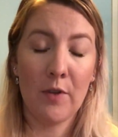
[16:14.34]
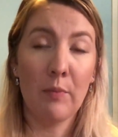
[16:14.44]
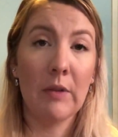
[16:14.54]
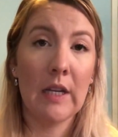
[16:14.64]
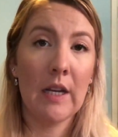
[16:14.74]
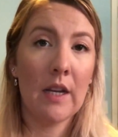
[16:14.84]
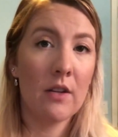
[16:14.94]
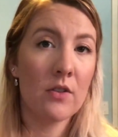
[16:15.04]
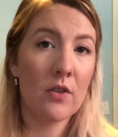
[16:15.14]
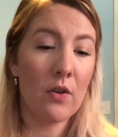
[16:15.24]
the
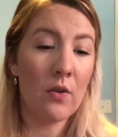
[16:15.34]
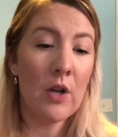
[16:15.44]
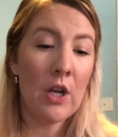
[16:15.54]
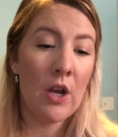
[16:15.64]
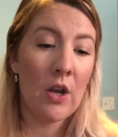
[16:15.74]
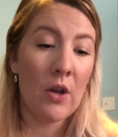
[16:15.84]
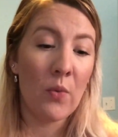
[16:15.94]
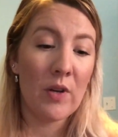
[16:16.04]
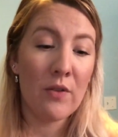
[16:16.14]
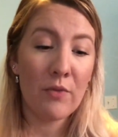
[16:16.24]
bleeding. So
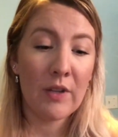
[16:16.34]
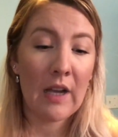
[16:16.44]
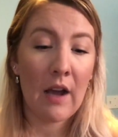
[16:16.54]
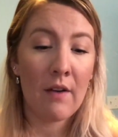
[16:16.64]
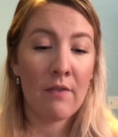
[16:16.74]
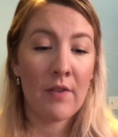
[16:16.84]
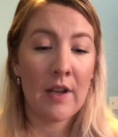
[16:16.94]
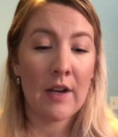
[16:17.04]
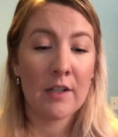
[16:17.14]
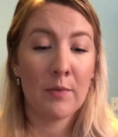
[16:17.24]
we didn't really have
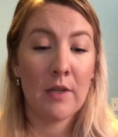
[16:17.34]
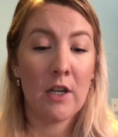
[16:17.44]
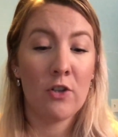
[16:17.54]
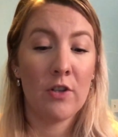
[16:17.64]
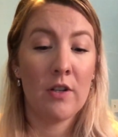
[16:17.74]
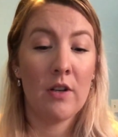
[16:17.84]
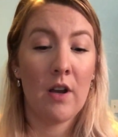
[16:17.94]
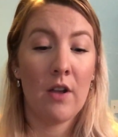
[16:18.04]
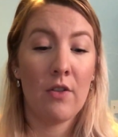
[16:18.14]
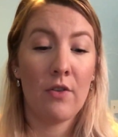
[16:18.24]
an explanation
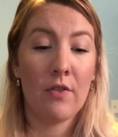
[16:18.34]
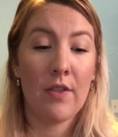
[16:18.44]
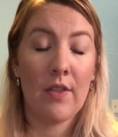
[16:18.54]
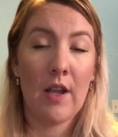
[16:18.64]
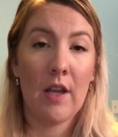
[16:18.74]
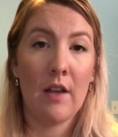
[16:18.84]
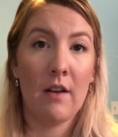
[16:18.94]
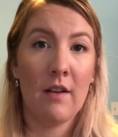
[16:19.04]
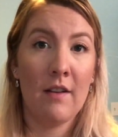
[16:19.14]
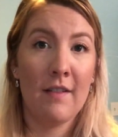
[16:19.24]
other
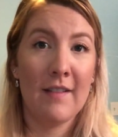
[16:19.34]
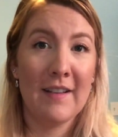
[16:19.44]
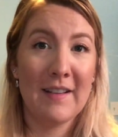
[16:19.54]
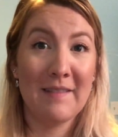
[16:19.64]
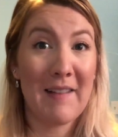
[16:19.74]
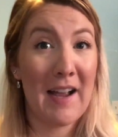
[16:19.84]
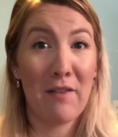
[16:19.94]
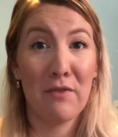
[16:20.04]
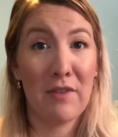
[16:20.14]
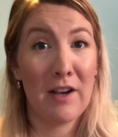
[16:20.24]
than I
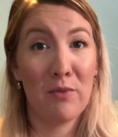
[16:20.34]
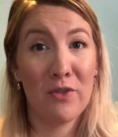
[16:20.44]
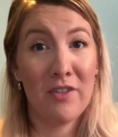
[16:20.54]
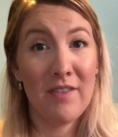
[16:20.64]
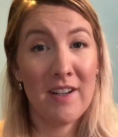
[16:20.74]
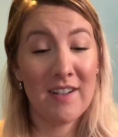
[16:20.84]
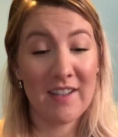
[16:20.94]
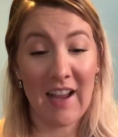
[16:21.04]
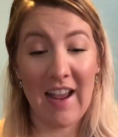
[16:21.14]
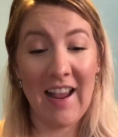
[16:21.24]
have a friable
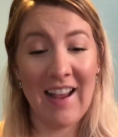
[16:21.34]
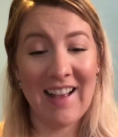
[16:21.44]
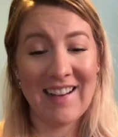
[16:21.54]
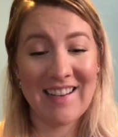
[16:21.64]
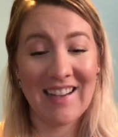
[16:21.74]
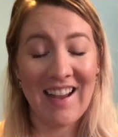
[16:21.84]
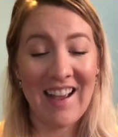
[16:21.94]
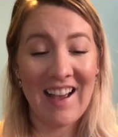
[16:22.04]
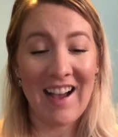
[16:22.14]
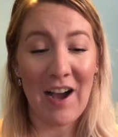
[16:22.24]
cervix, and
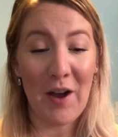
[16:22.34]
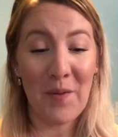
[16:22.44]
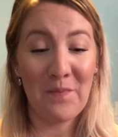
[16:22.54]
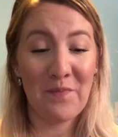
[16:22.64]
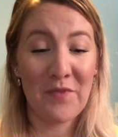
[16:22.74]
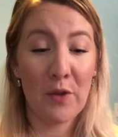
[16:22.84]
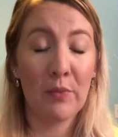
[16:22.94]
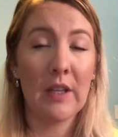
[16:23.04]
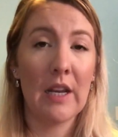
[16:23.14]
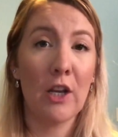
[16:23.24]
the
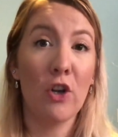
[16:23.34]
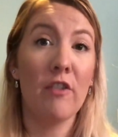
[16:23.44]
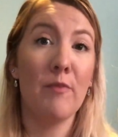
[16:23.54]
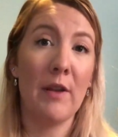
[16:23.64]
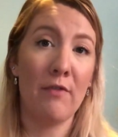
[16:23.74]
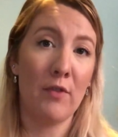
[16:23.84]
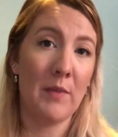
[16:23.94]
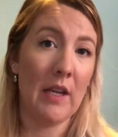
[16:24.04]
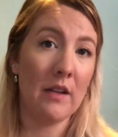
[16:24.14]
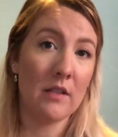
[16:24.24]
bleeding could have been from
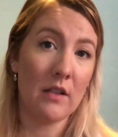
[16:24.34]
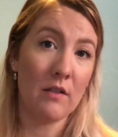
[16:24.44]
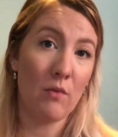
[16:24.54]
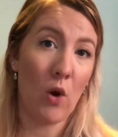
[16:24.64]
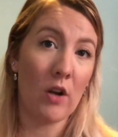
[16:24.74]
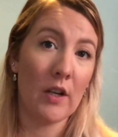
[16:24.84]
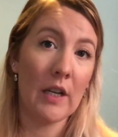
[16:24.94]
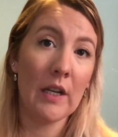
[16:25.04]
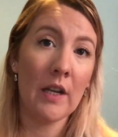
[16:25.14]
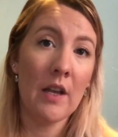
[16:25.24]
the extensive
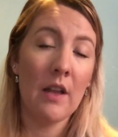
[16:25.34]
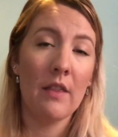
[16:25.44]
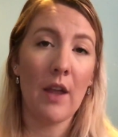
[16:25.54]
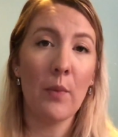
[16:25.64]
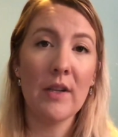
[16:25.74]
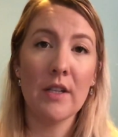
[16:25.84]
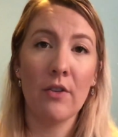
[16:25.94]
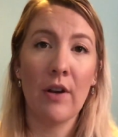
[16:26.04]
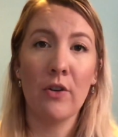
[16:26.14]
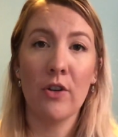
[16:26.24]
walking that we did
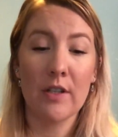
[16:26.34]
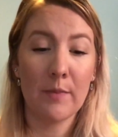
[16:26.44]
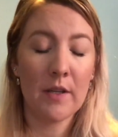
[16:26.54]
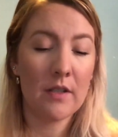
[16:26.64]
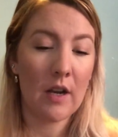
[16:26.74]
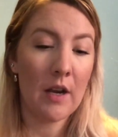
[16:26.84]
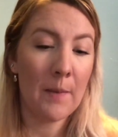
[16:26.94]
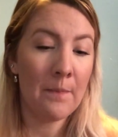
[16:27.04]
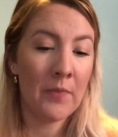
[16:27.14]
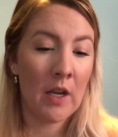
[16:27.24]
around Christmas
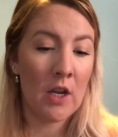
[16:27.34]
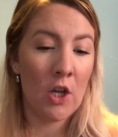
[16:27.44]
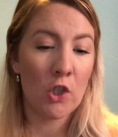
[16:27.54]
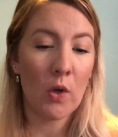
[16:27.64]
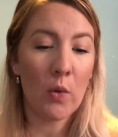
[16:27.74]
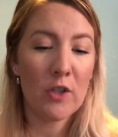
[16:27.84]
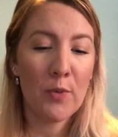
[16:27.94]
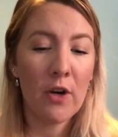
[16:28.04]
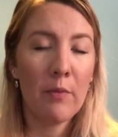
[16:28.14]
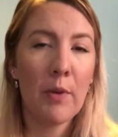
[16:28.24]
time. So I was
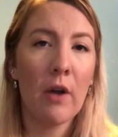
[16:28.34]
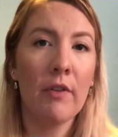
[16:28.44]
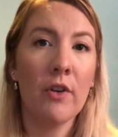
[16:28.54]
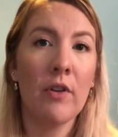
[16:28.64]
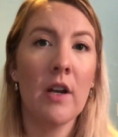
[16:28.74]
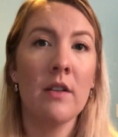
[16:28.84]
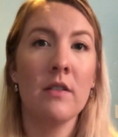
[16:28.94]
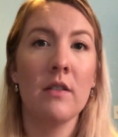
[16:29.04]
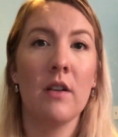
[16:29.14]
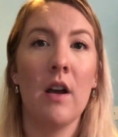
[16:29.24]
put on pelvic
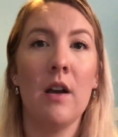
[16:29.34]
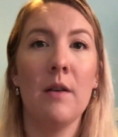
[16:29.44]
rest,